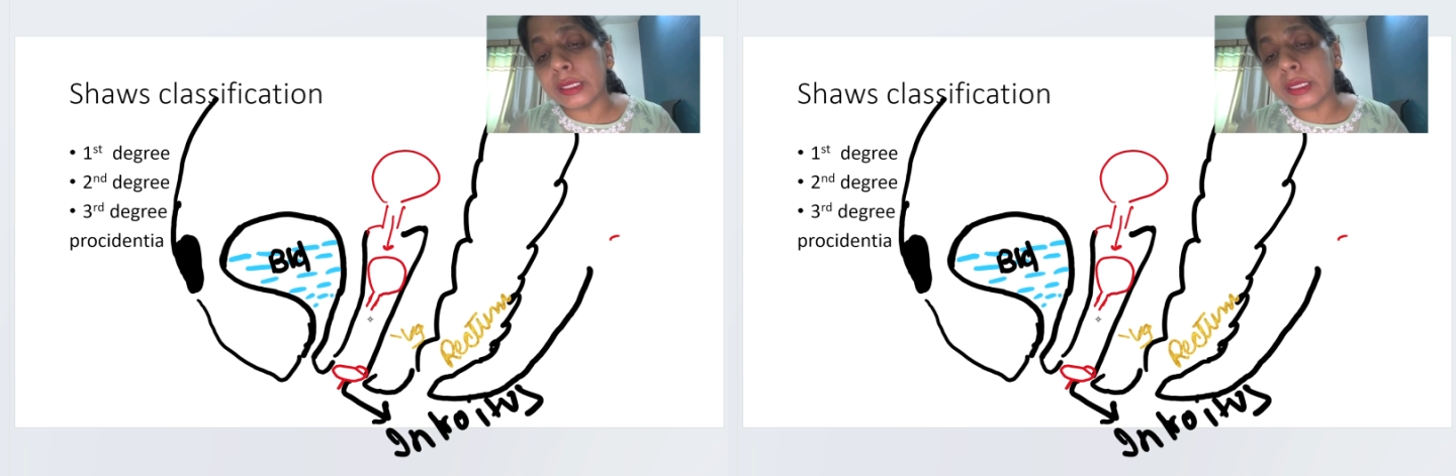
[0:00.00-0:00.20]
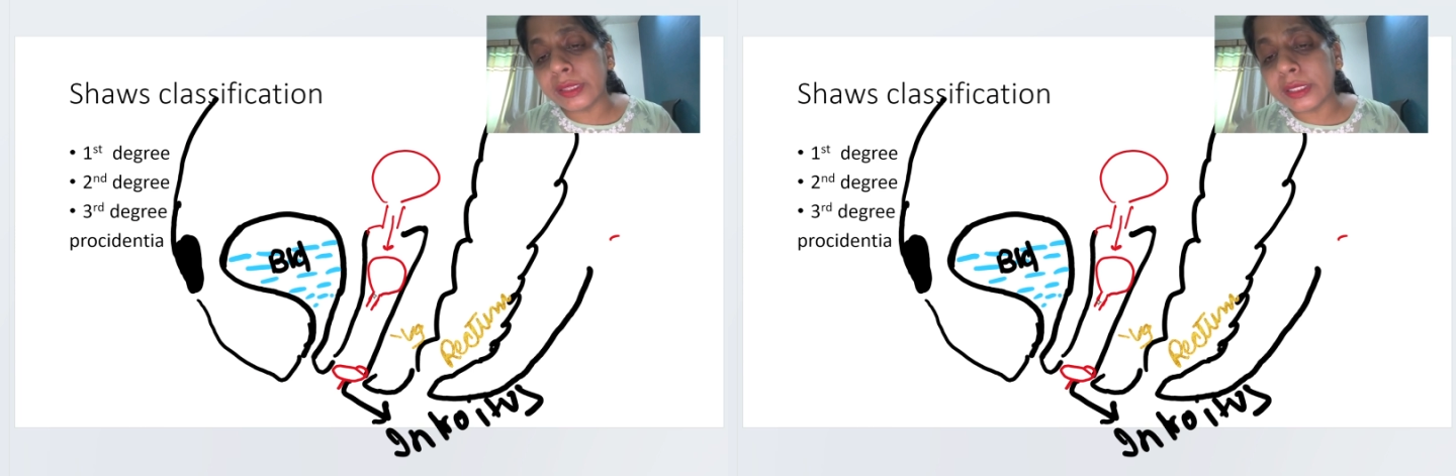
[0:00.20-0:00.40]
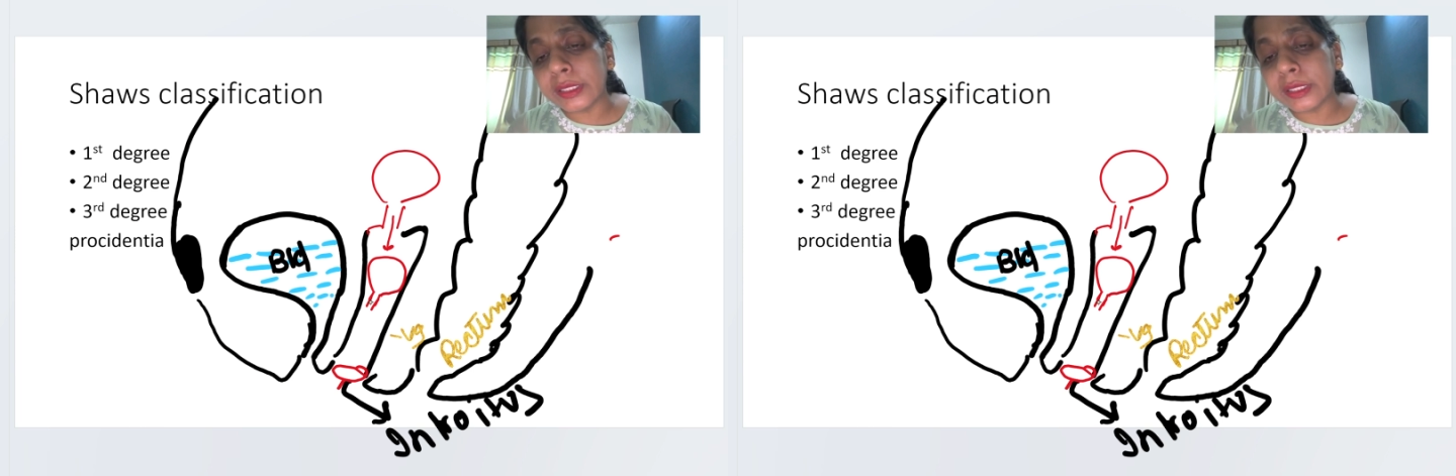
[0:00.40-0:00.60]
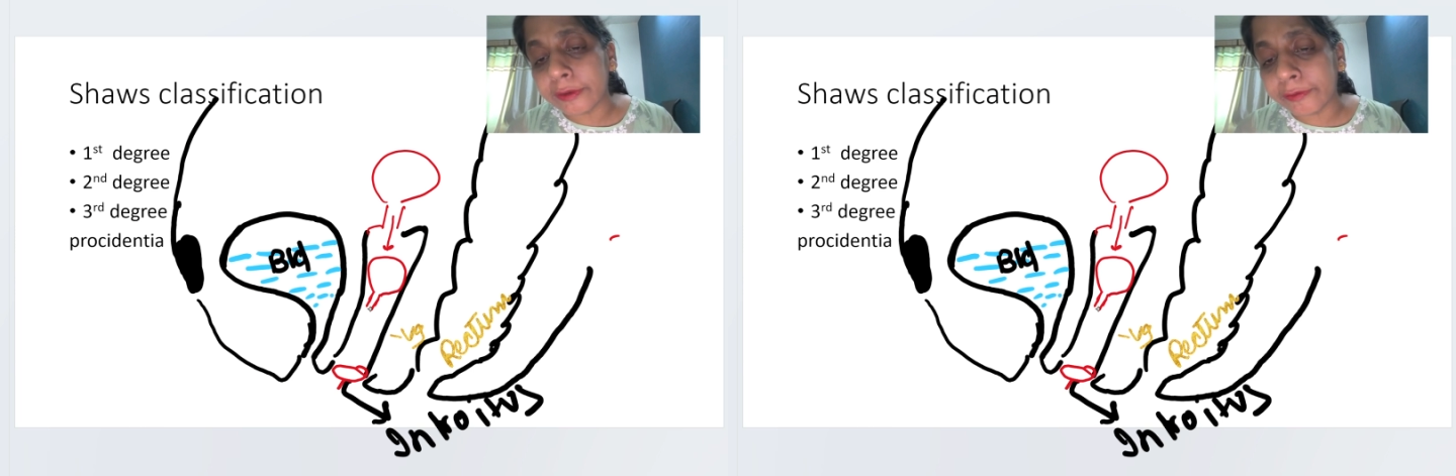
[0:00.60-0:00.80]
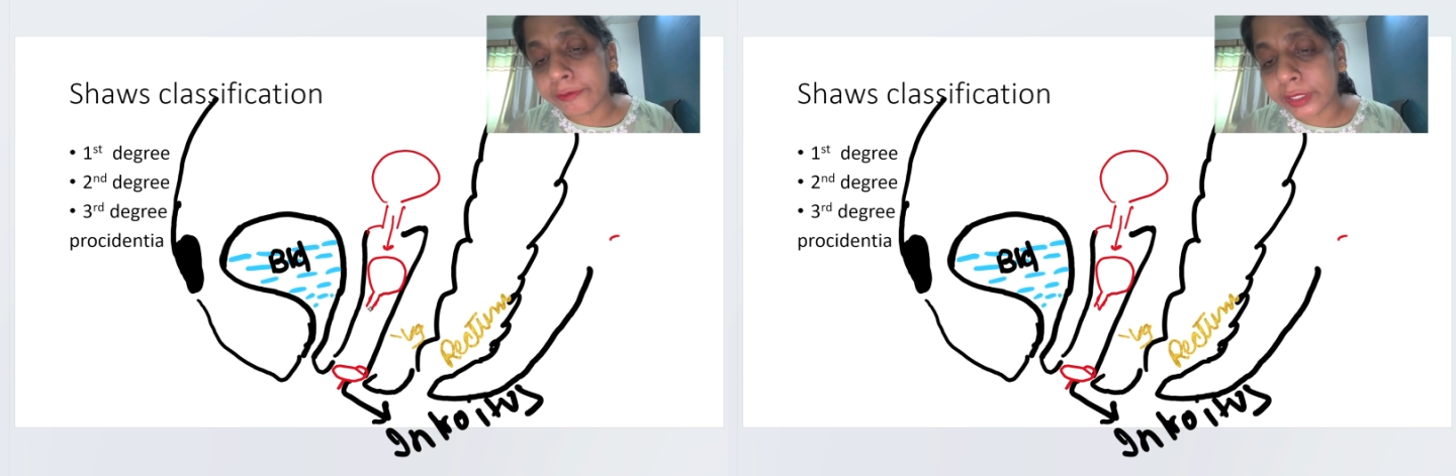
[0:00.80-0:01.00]
when the
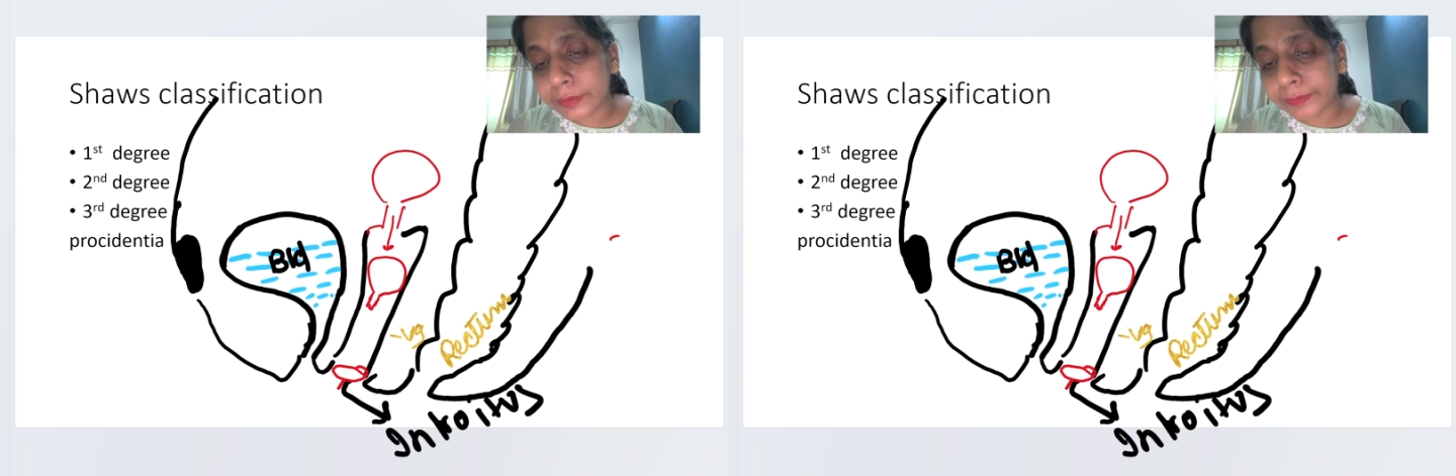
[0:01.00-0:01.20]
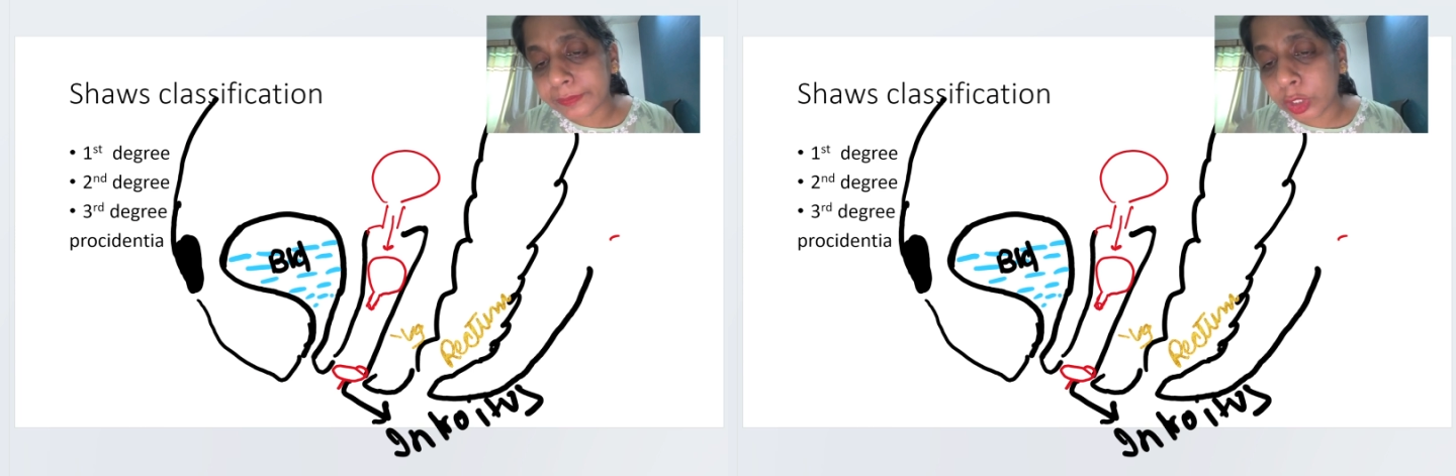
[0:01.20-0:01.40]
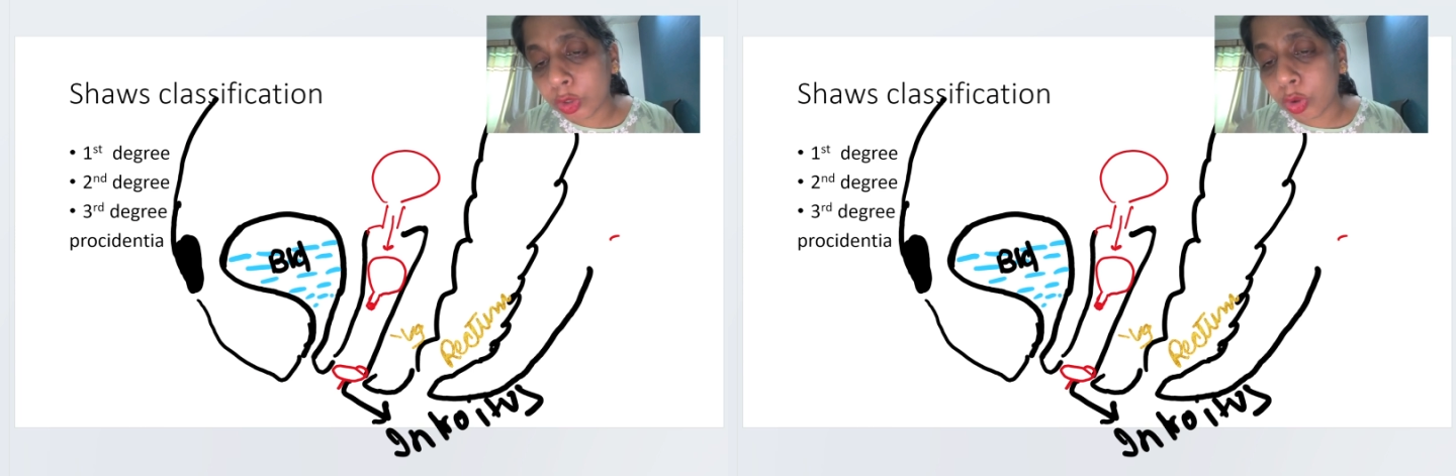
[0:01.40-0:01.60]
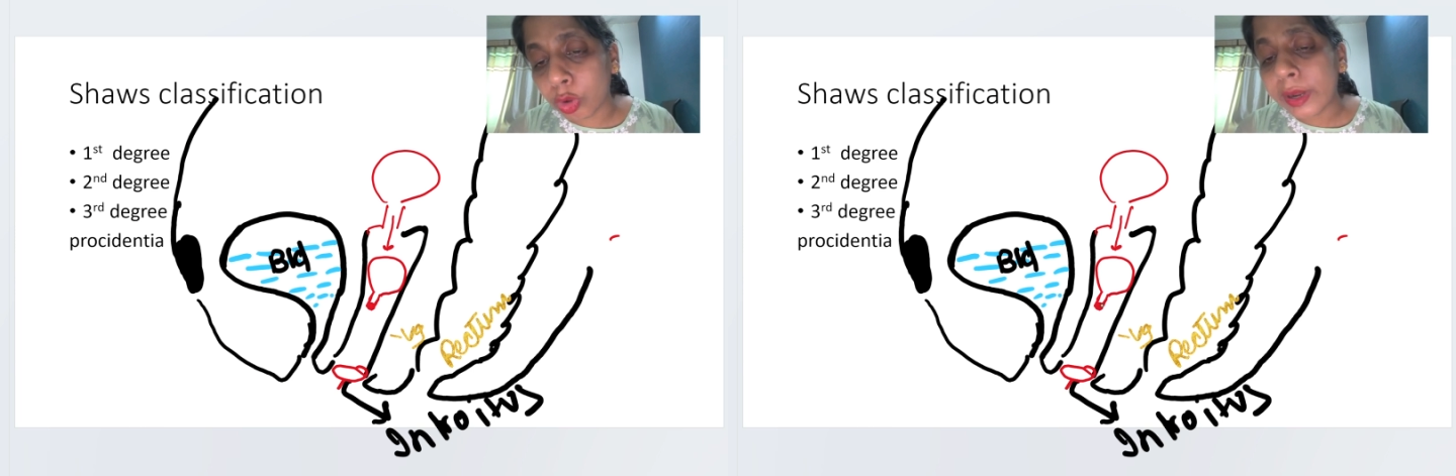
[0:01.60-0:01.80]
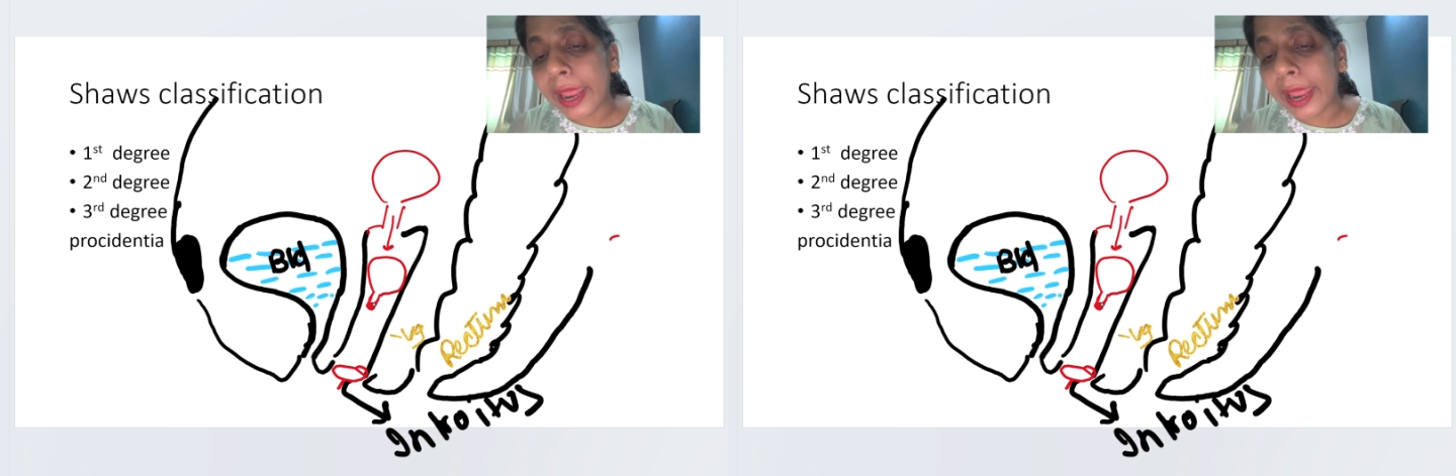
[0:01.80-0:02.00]
cervix, the lower